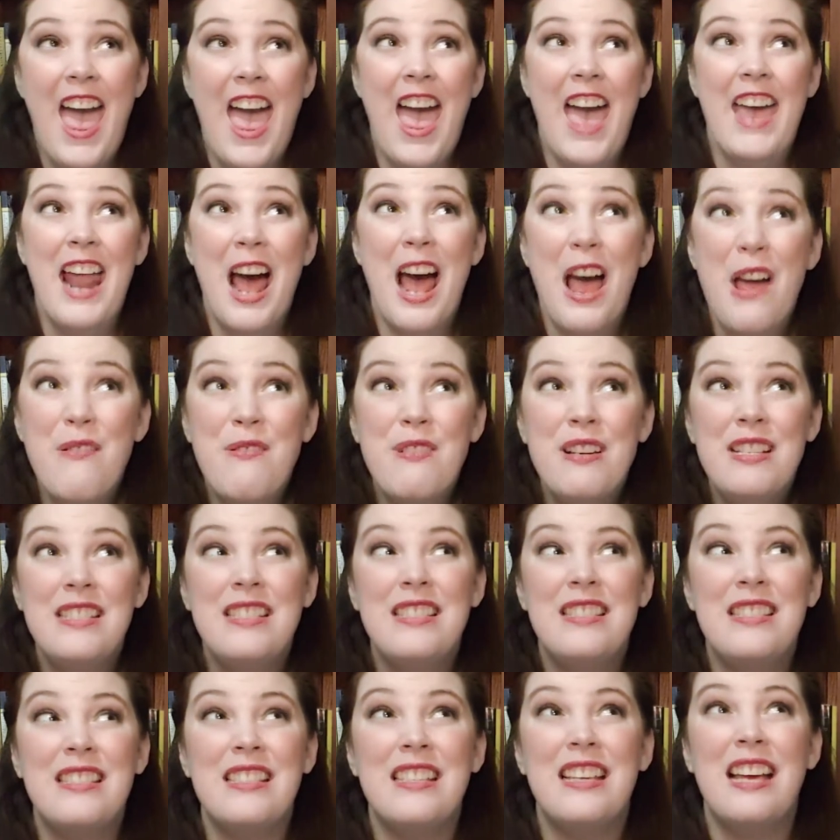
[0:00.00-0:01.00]
and
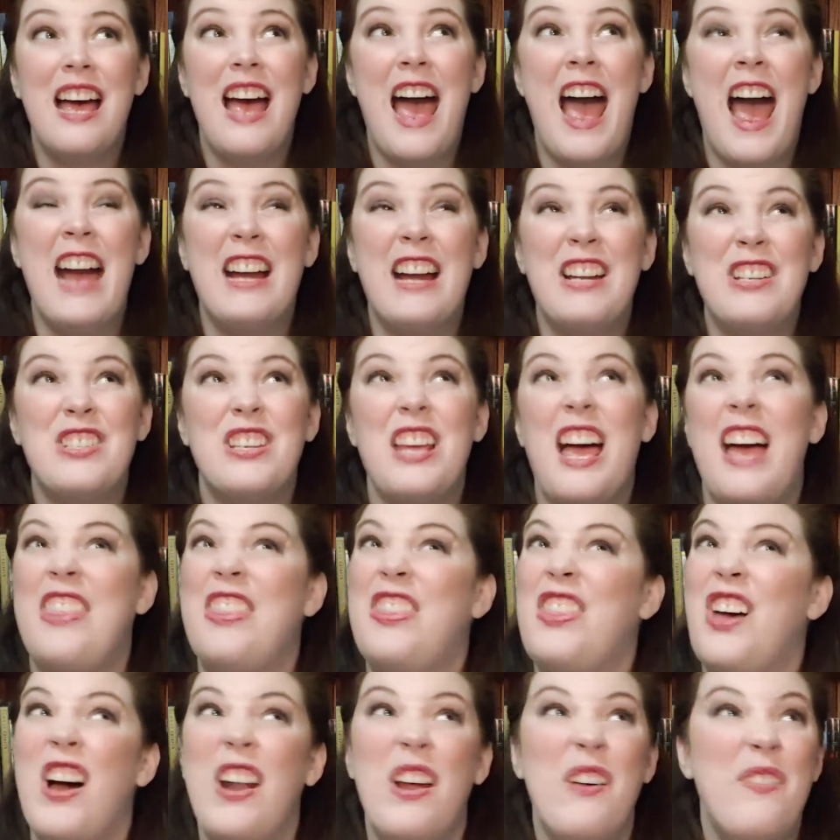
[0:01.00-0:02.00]
I
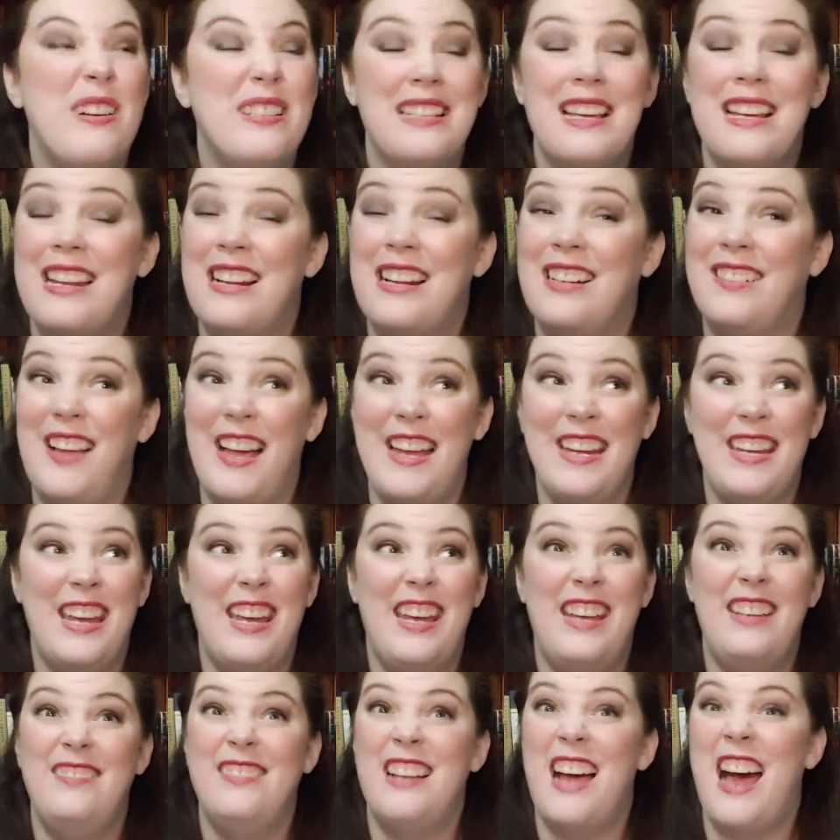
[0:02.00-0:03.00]
thought I wasn't going to like
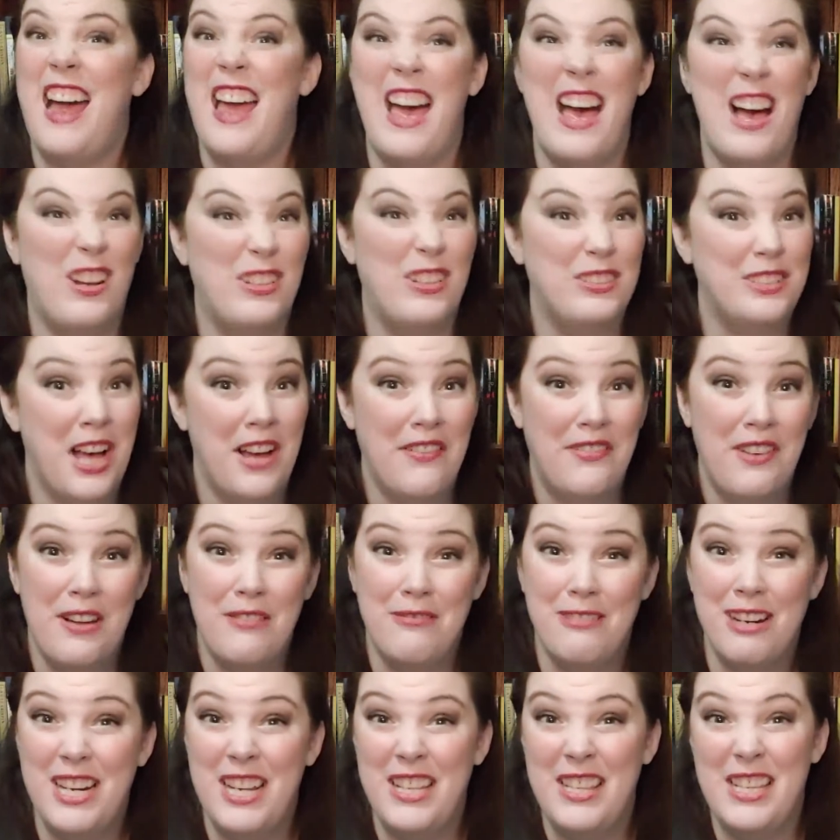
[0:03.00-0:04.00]
it. I held off
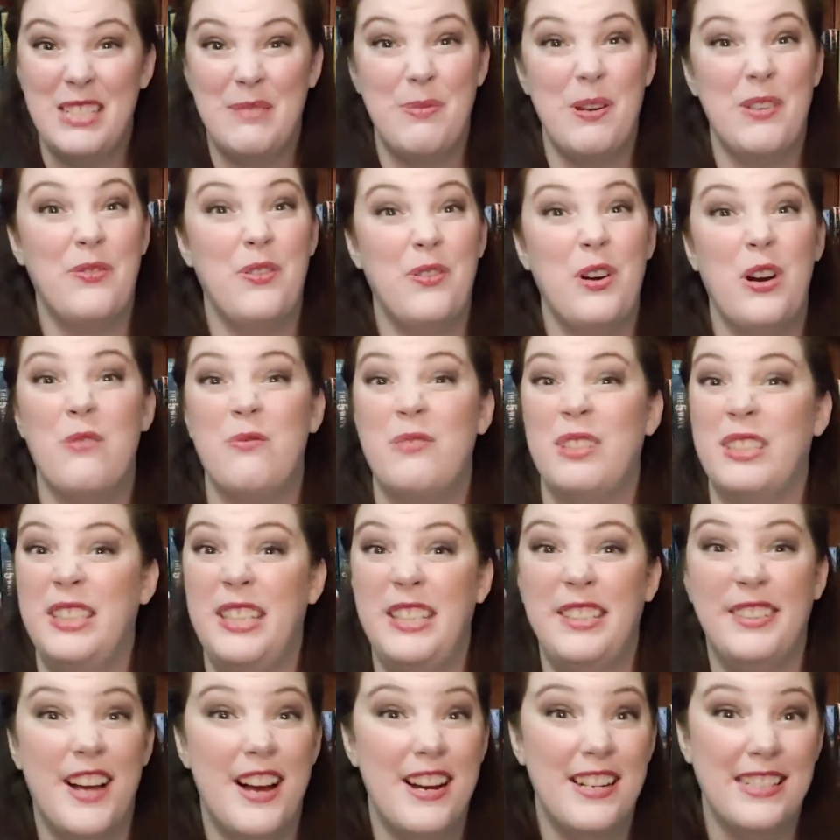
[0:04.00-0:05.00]
on reading this book for a
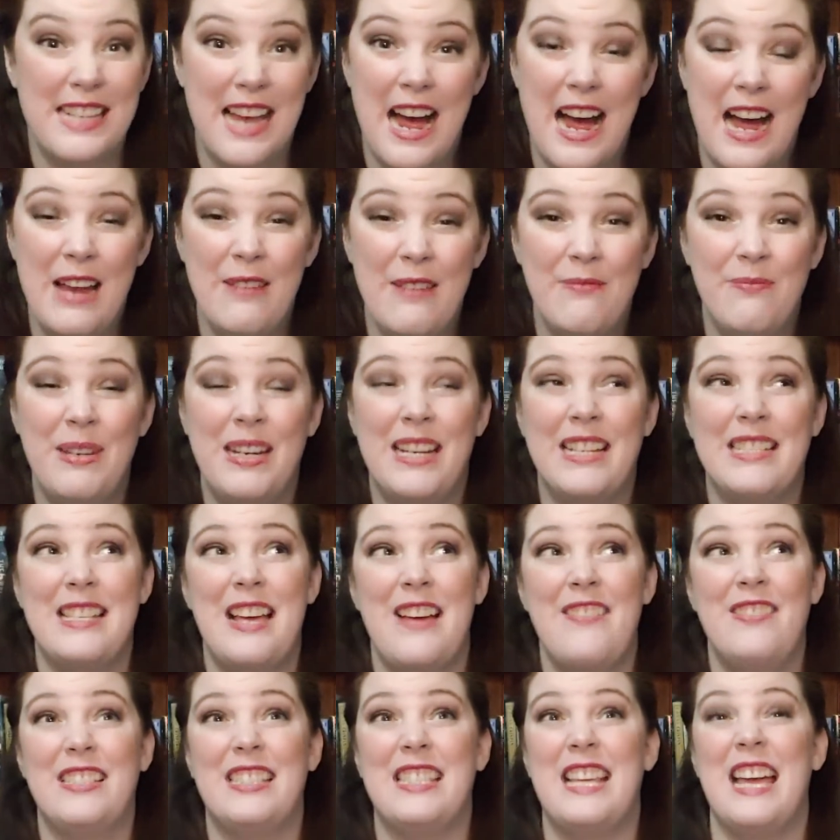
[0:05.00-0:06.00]
really long time because
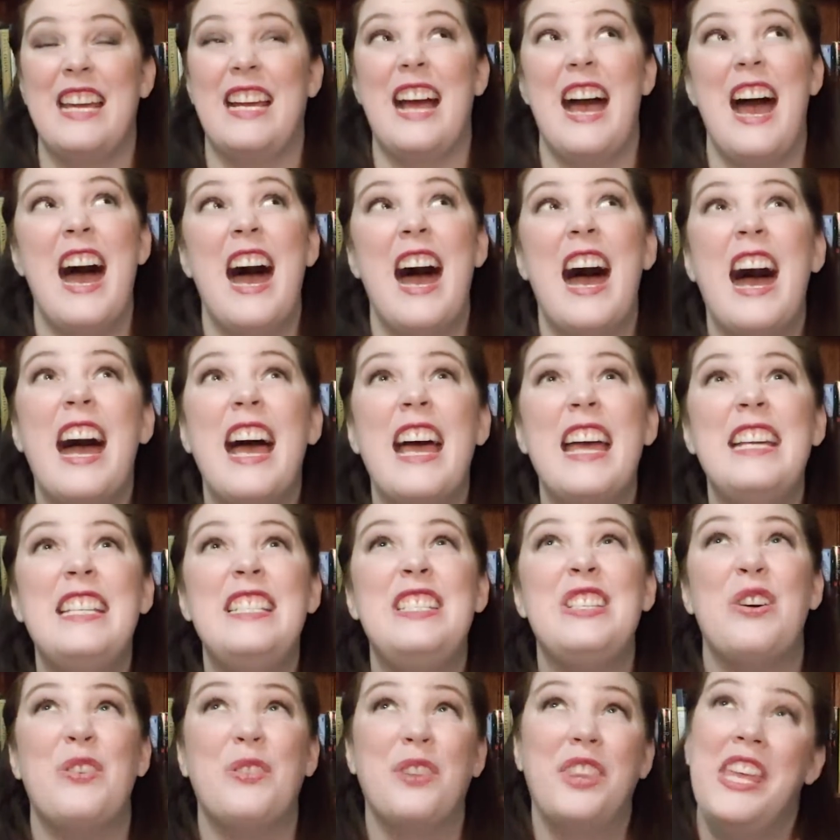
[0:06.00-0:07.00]
I was like, I
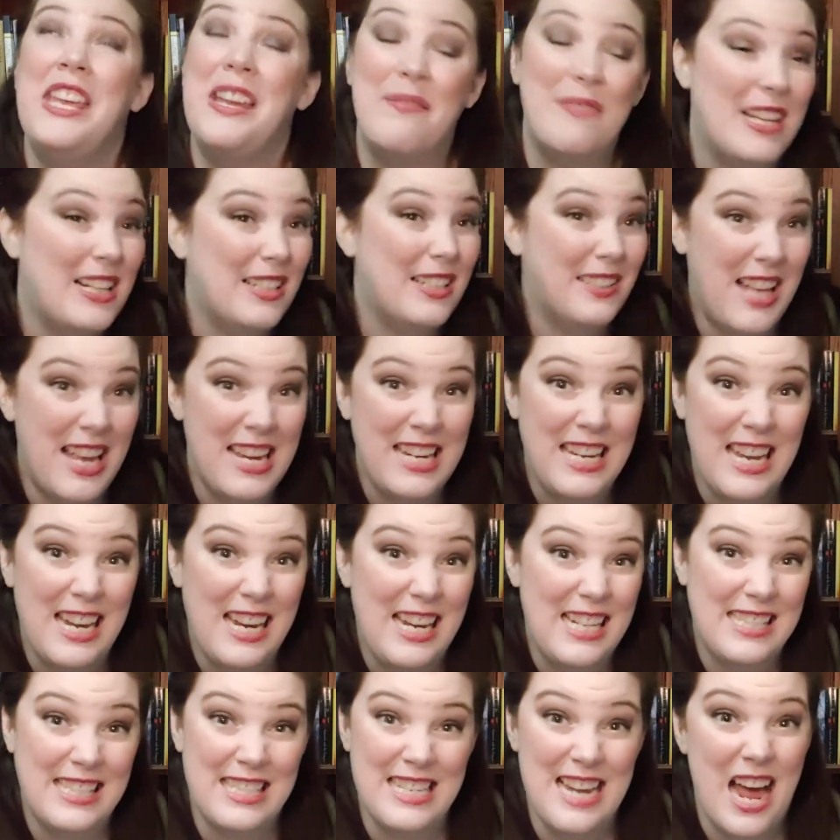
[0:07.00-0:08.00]
don't think I'm going to like it.
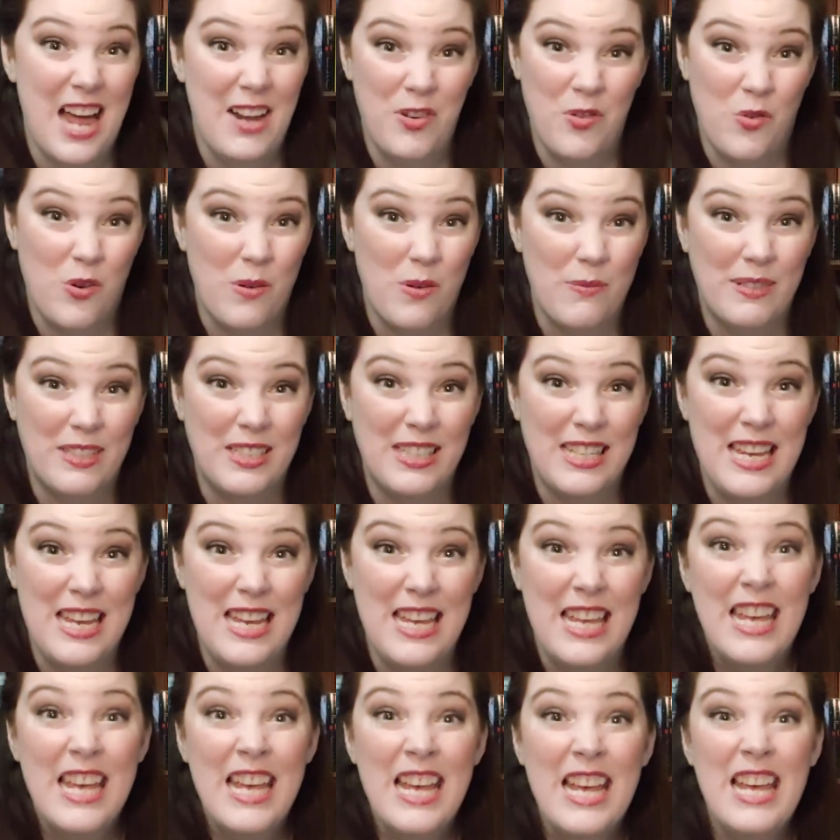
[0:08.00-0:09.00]
It's not
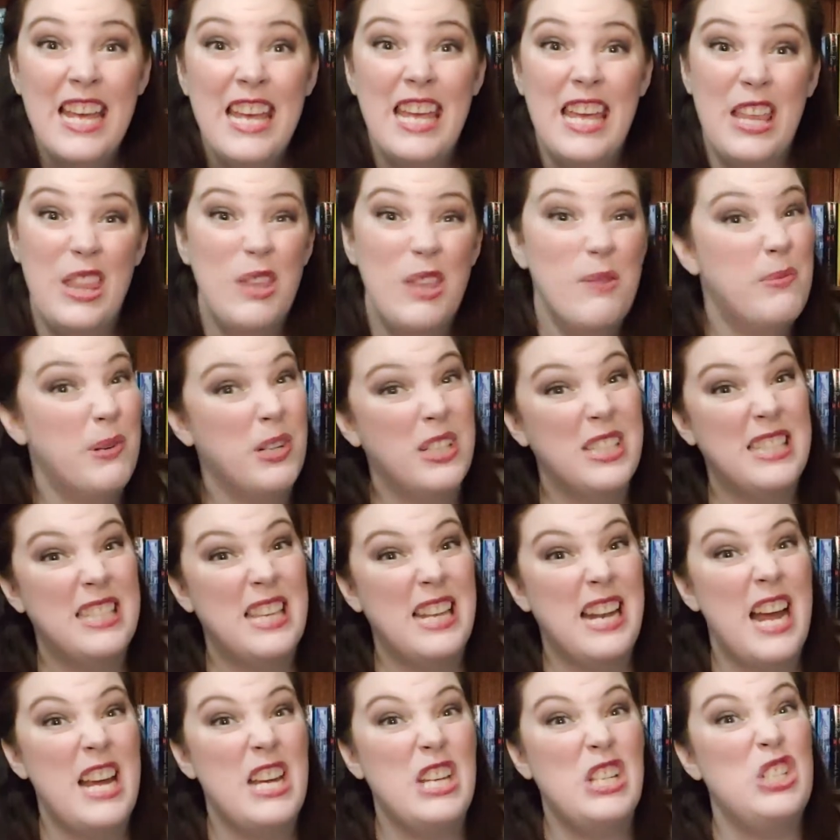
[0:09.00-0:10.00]
normally in the books
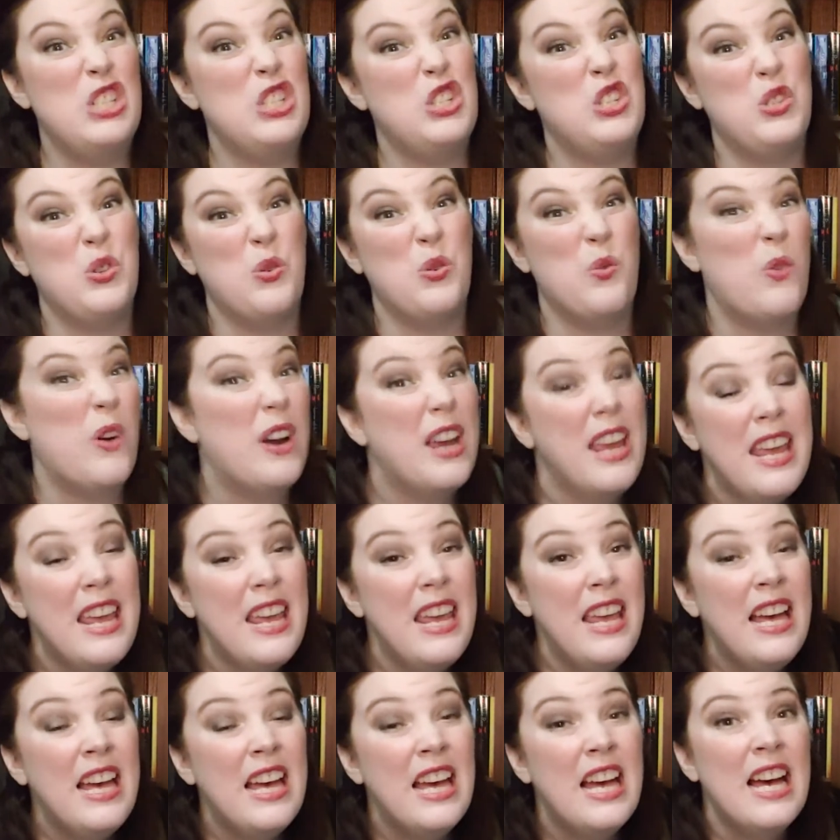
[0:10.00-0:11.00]
that I
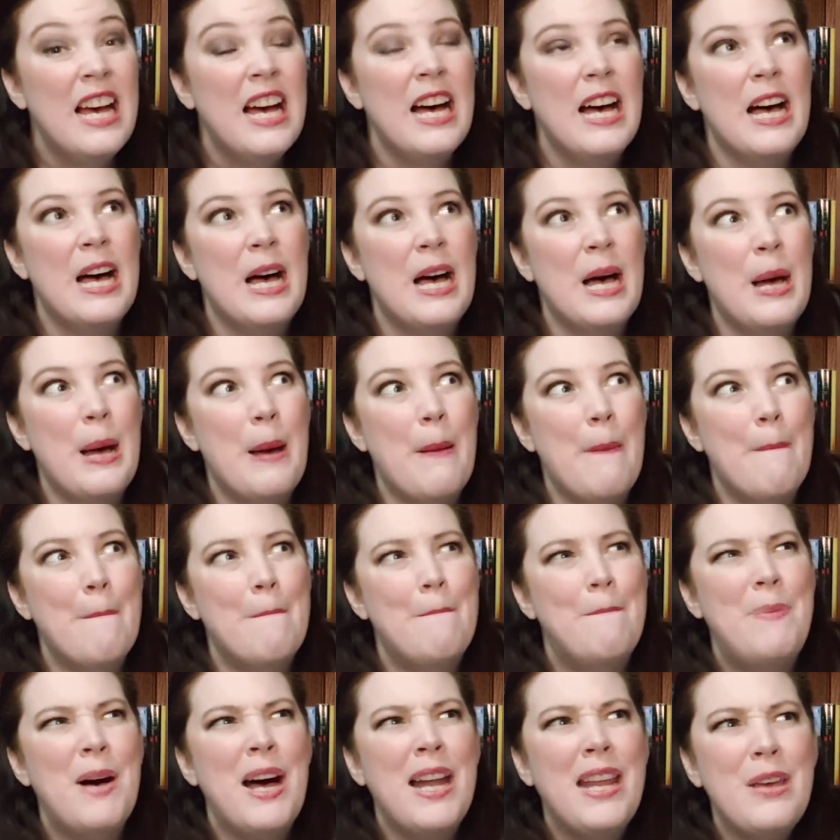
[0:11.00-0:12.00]
enjoy.
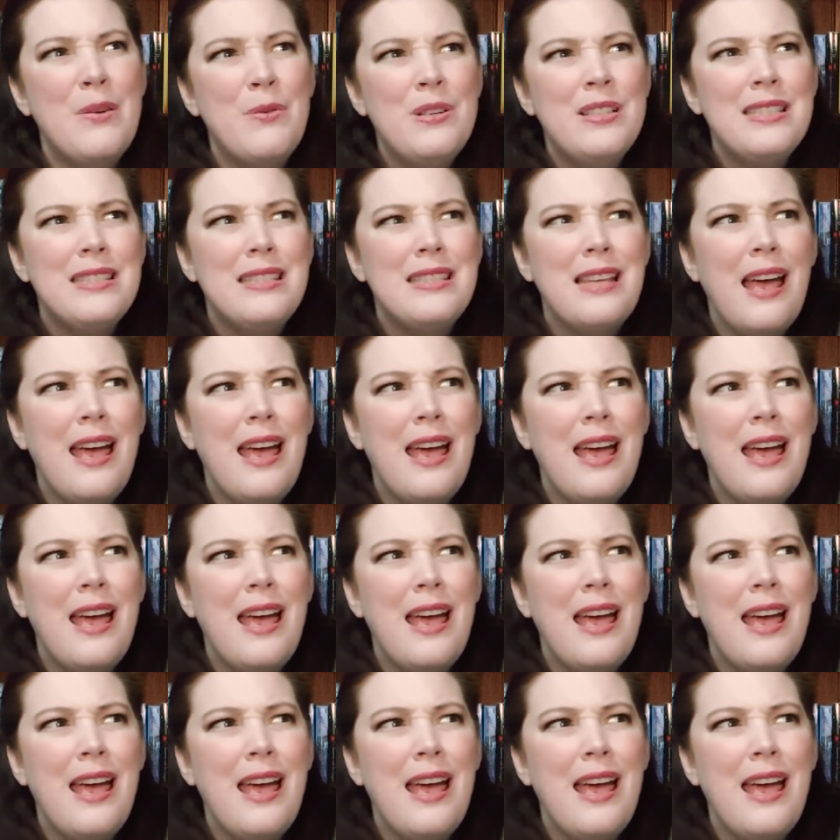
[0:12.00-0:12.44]
But it was